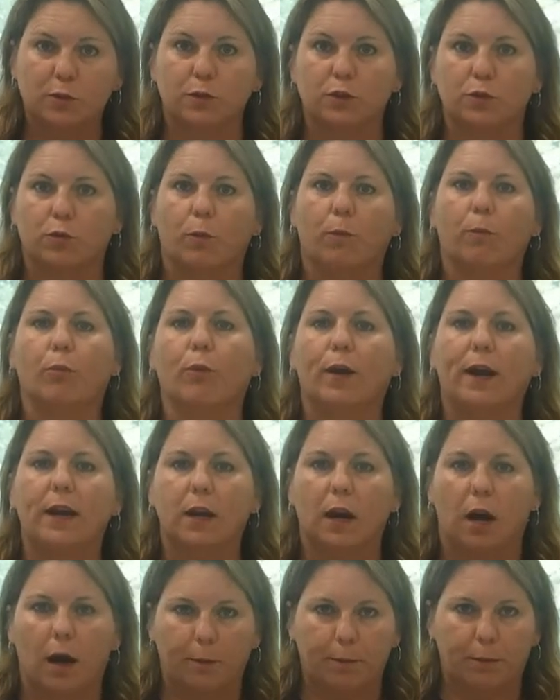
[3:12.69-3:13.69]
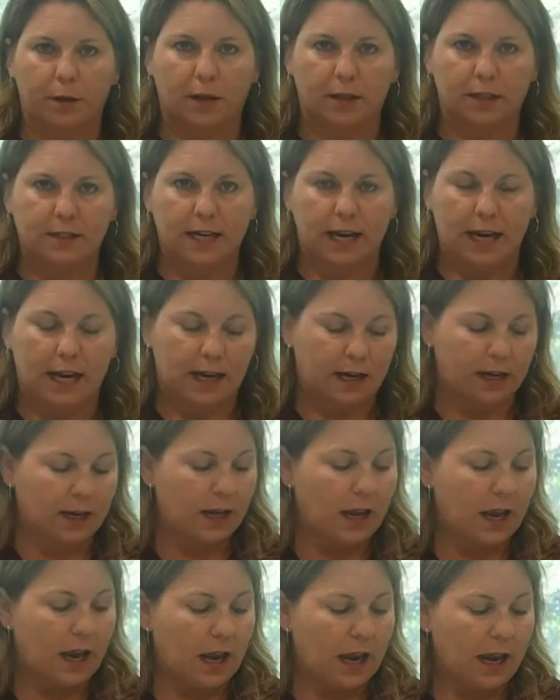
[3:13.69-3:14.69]
which will break up in a tank
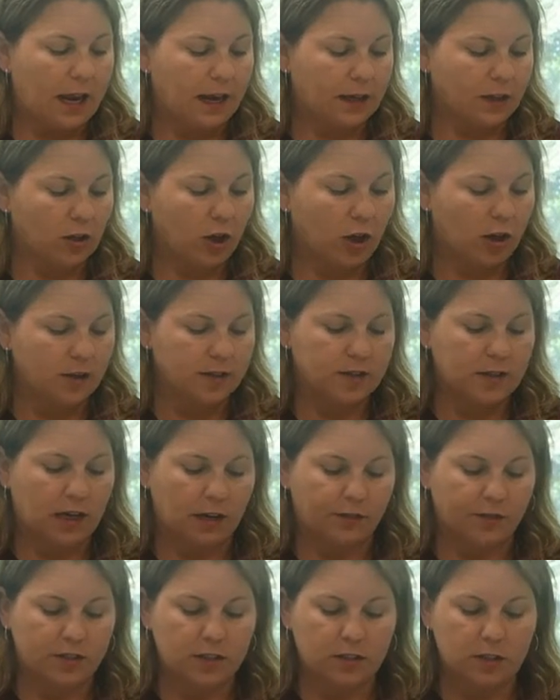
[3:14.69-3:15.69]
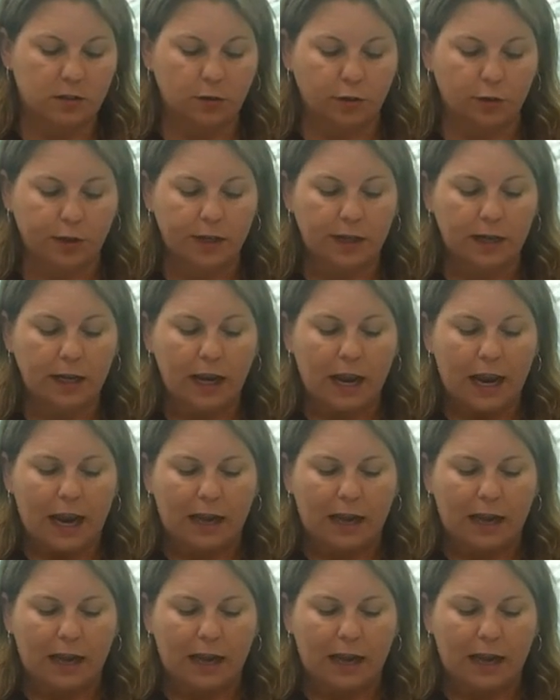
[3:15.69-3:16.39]
and cause kind of a slurry.